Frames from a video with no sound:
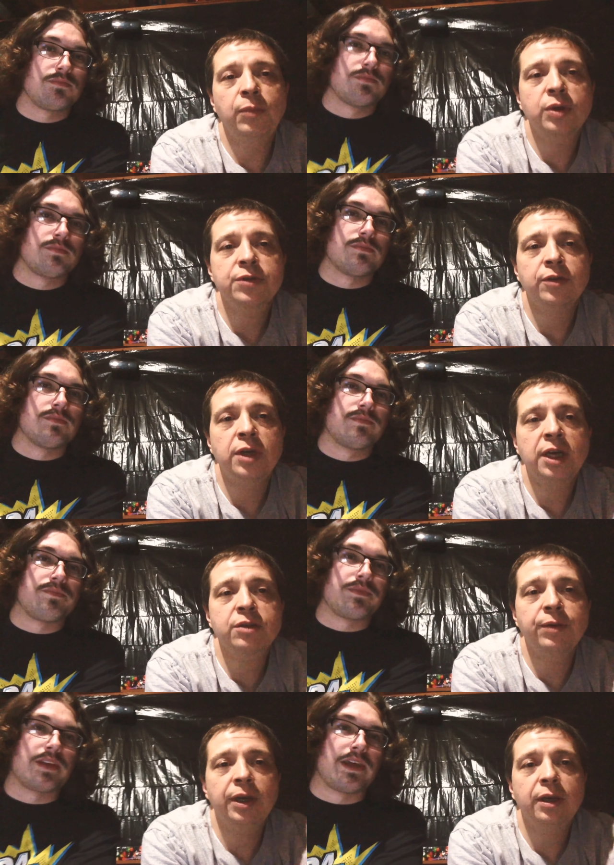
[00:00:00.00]
Speaker 1: books for
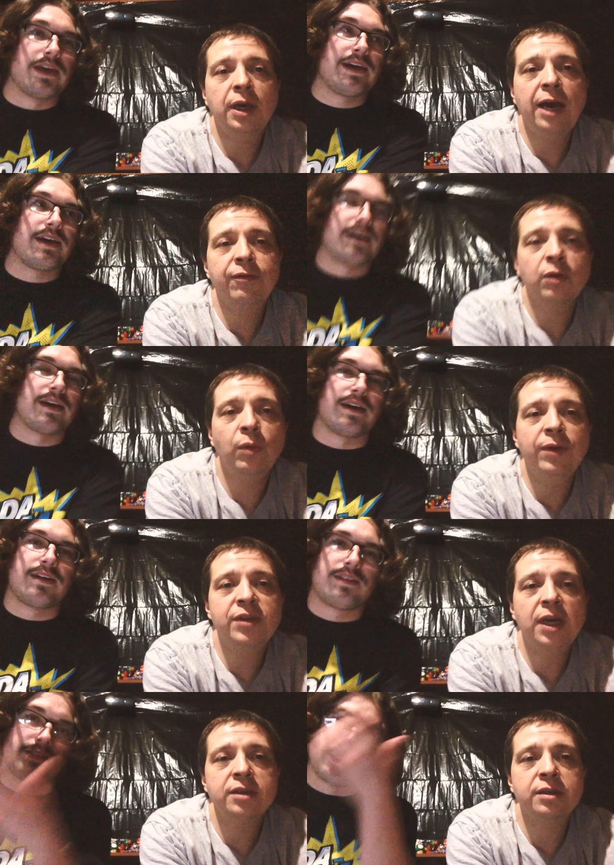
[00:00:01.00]
next week yeah. after
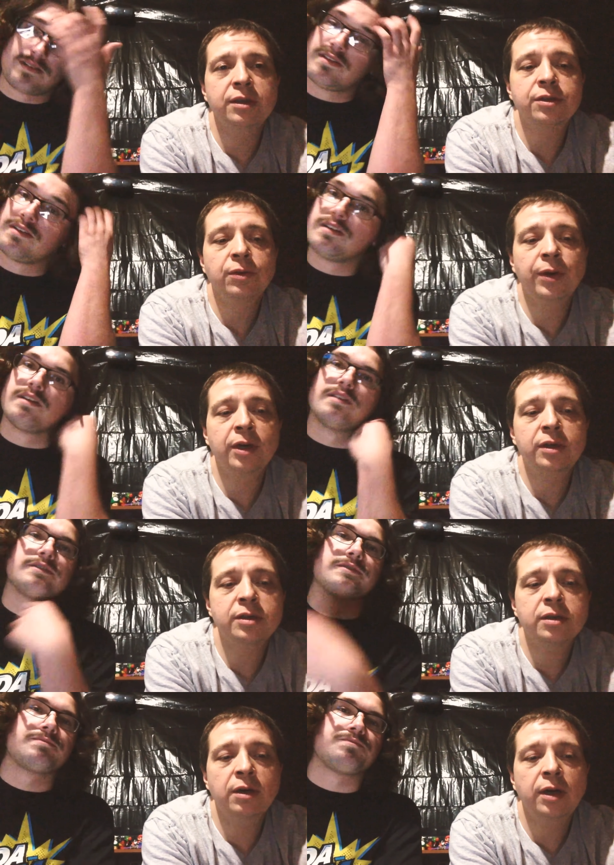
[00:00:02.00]
we've tested. So we're
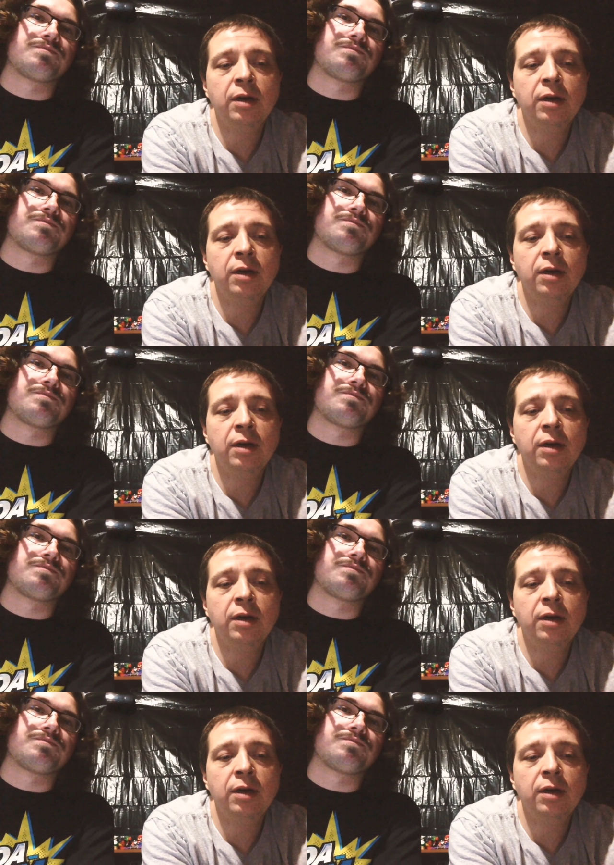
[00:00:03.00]
gonna start